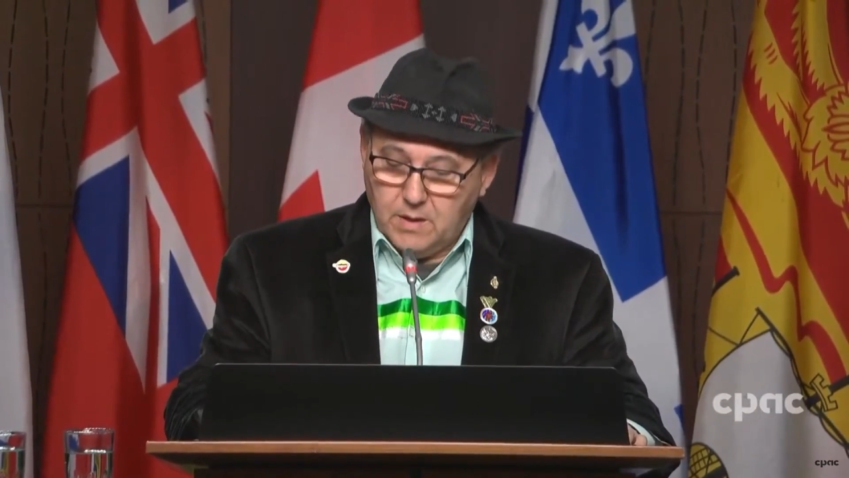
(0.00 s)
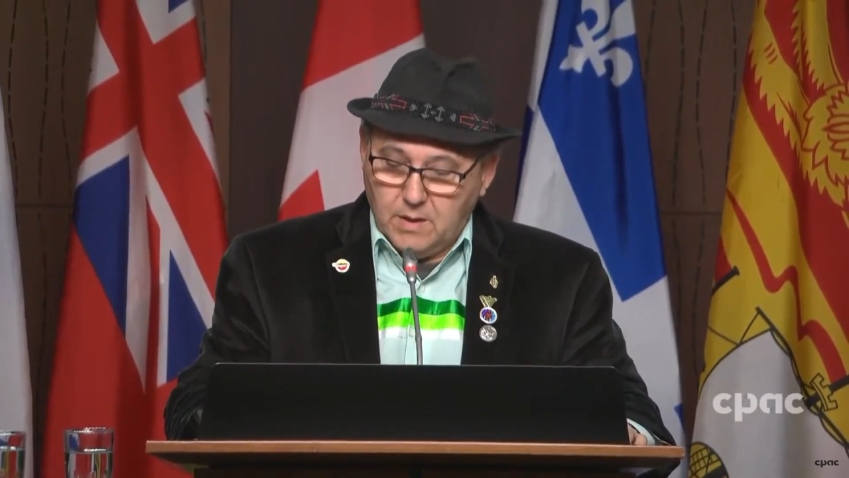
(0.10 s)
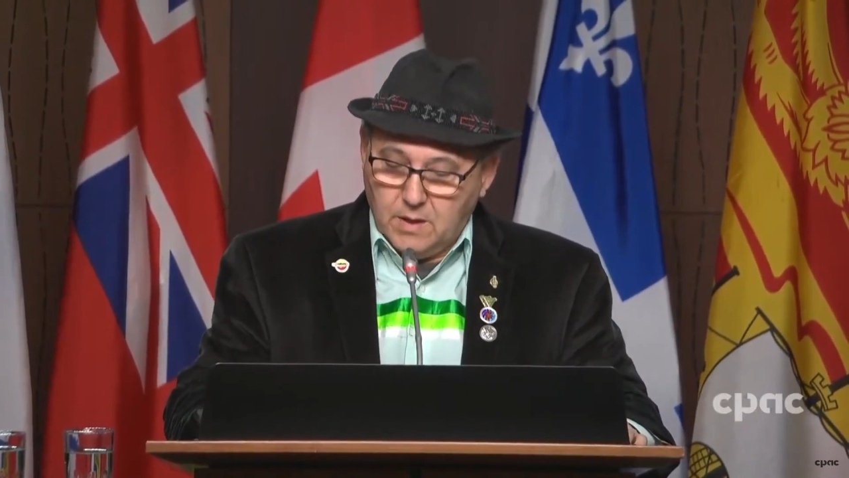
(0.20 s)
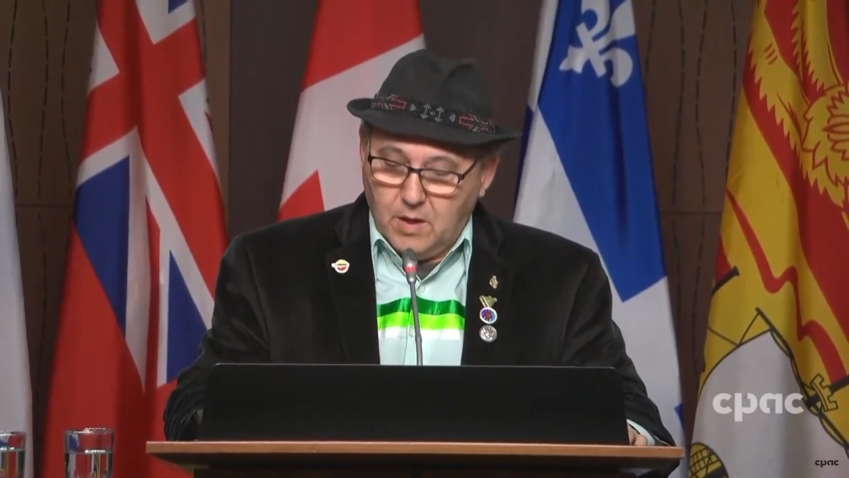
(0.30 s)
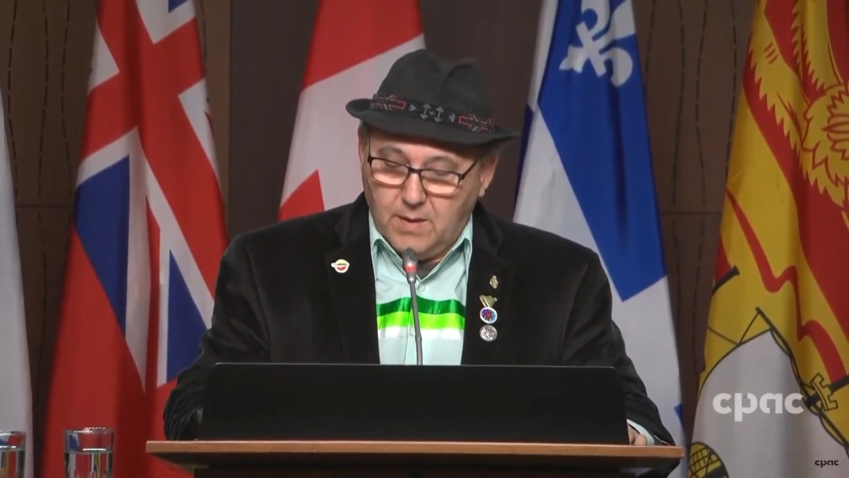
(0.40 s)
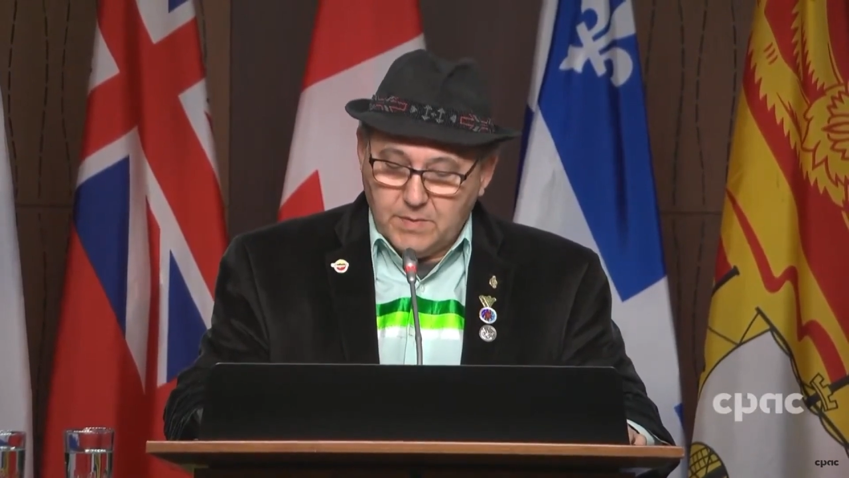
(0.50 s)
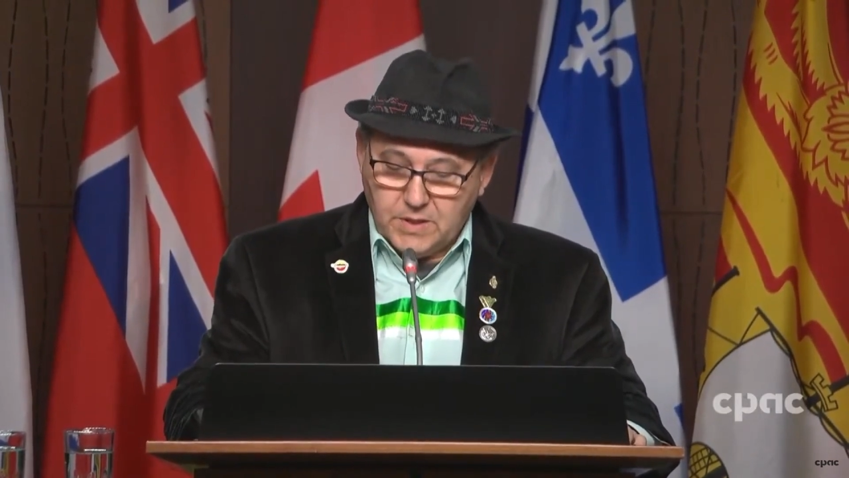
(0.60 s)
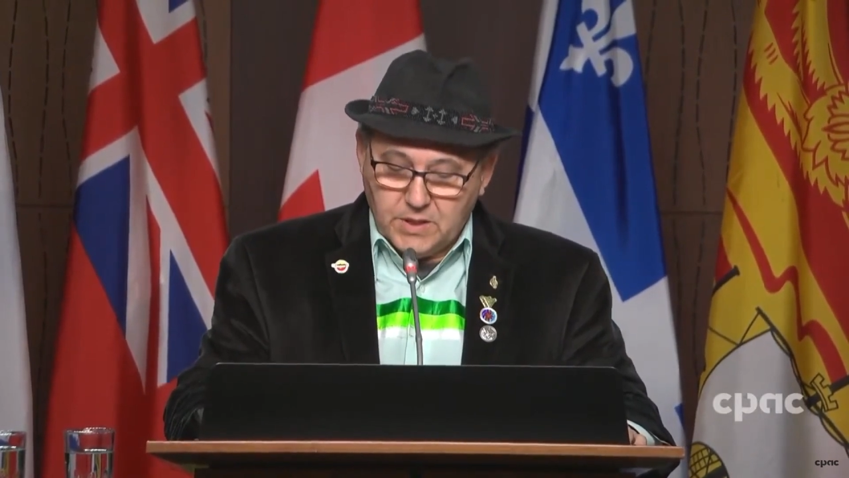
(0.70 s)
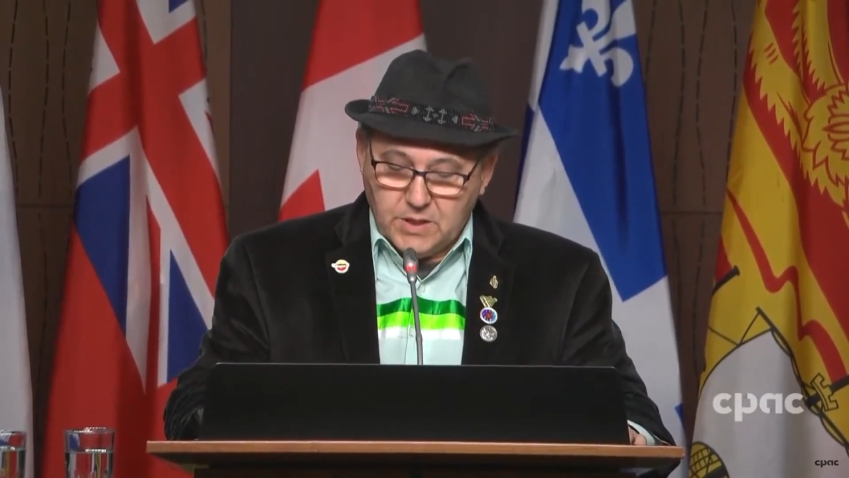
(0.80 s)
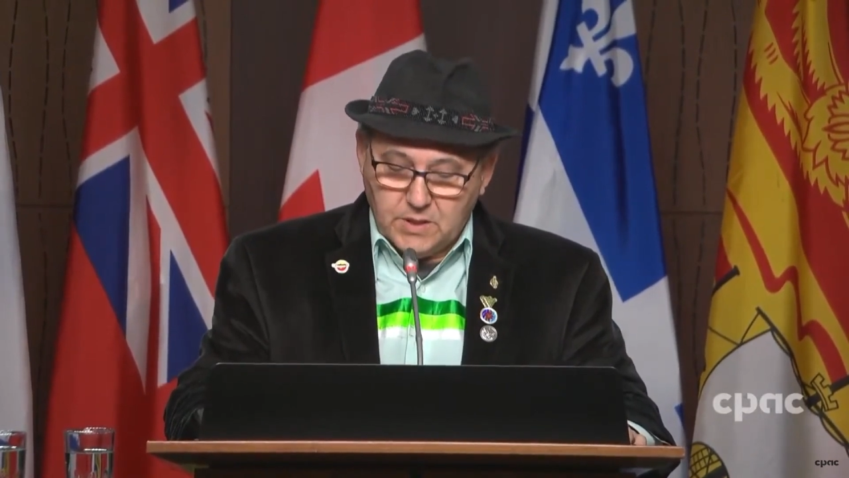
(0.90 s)
the
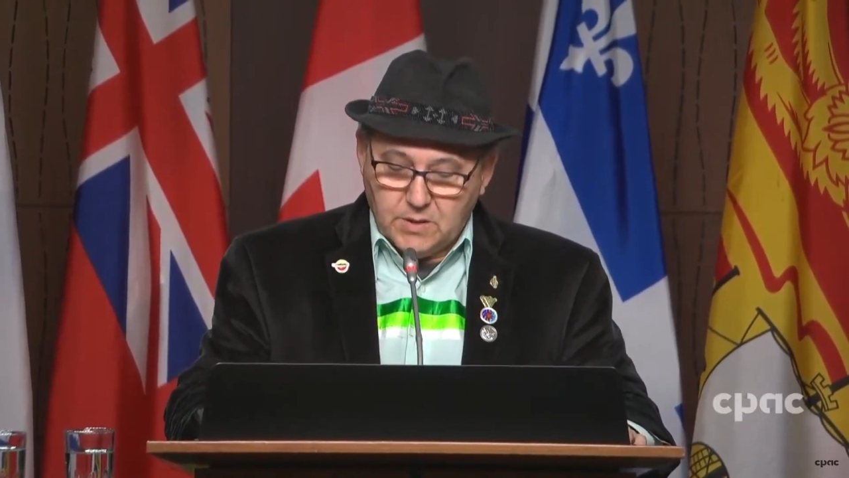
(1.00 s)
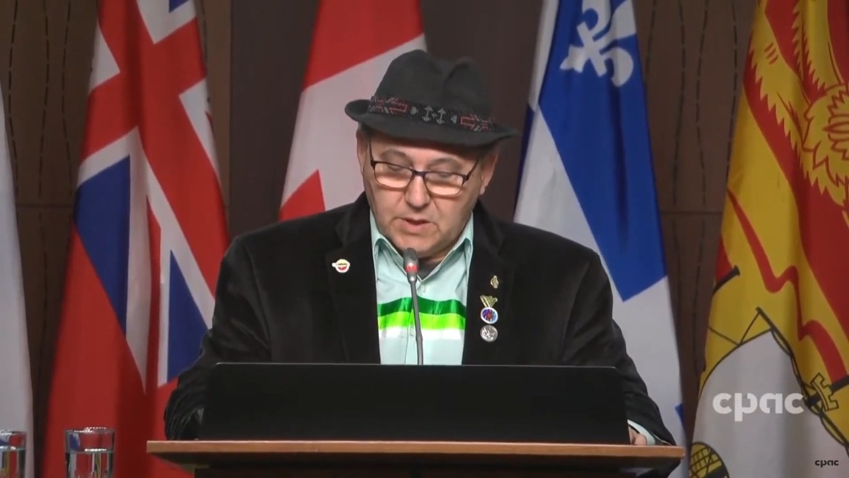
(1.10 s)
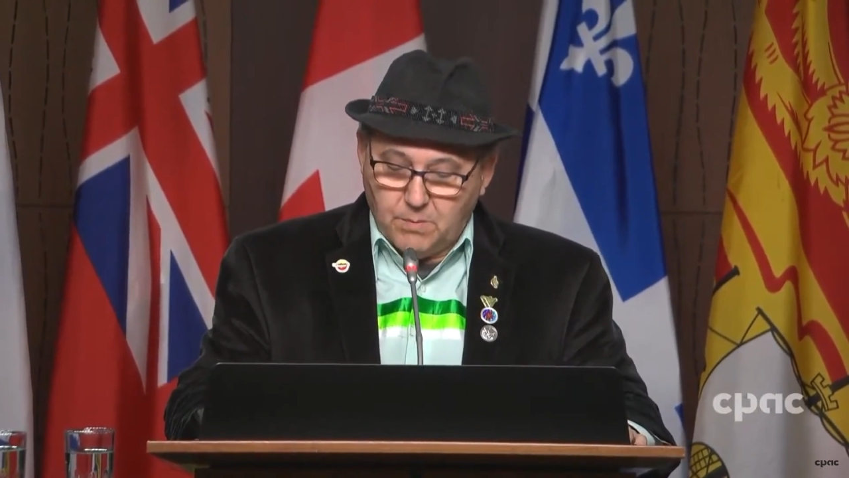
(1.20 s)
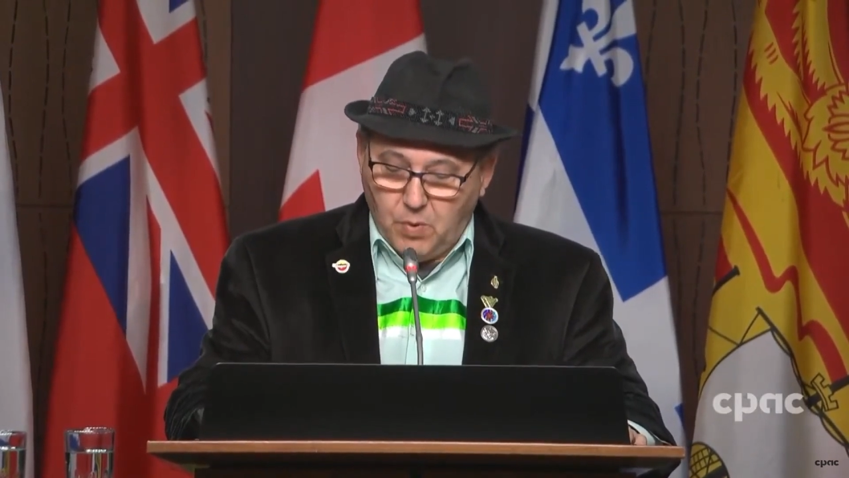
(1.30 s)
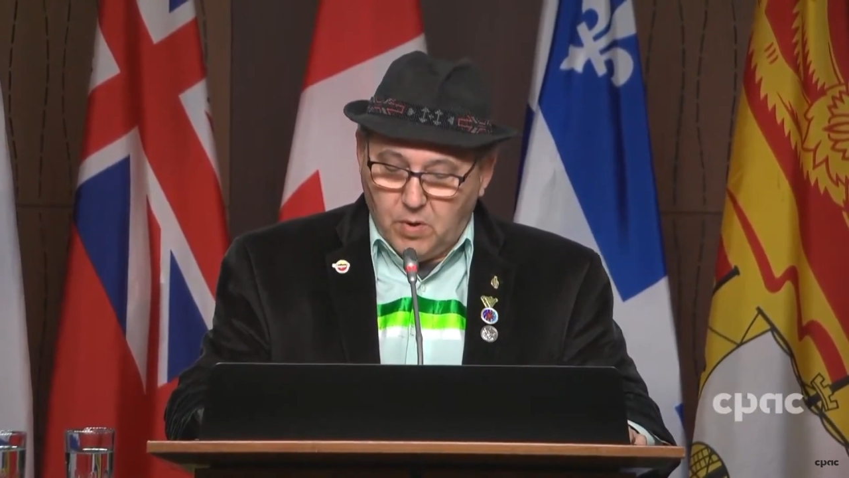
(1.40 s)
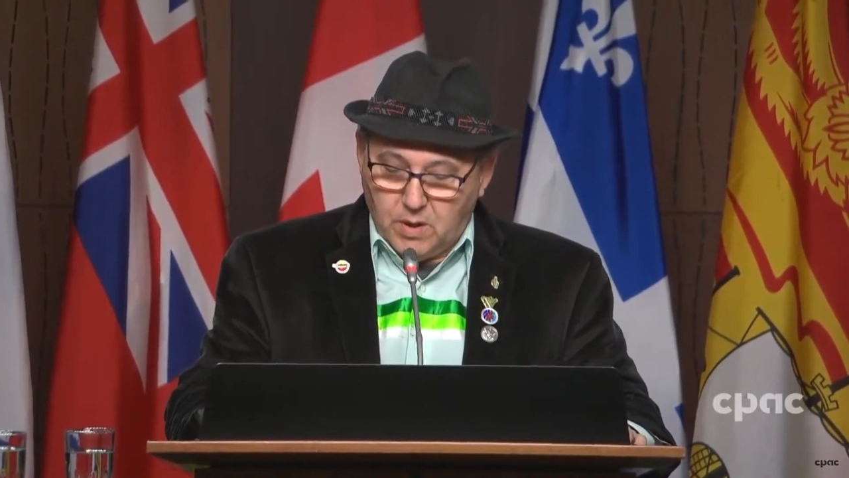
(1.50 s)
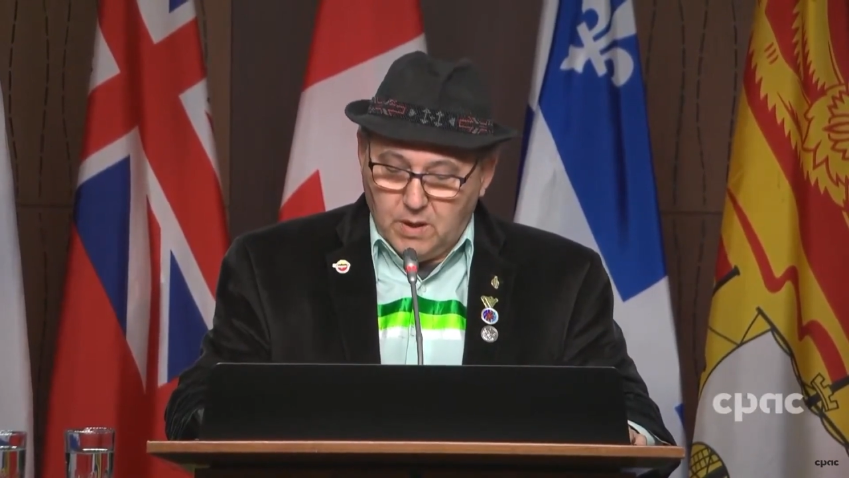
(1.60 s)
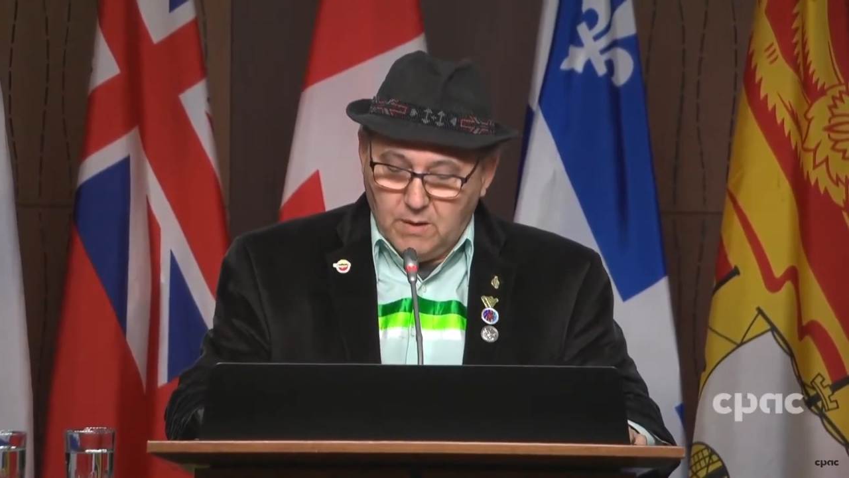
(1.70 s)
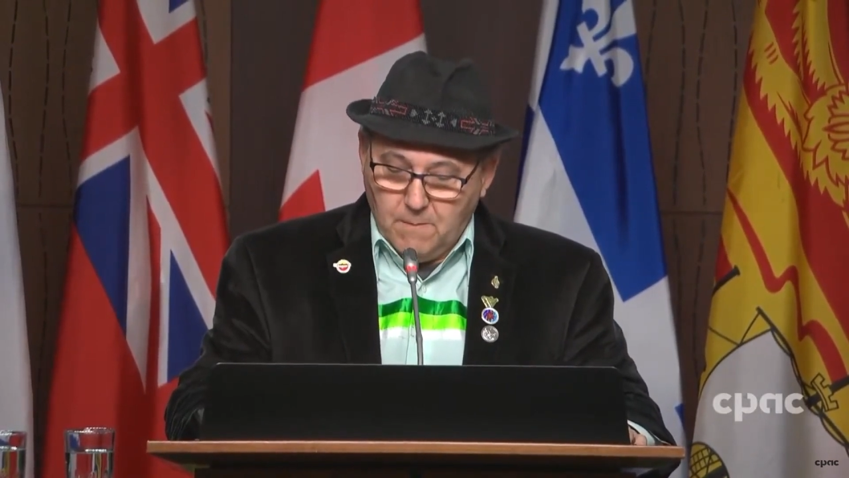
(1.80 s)
opposition's support,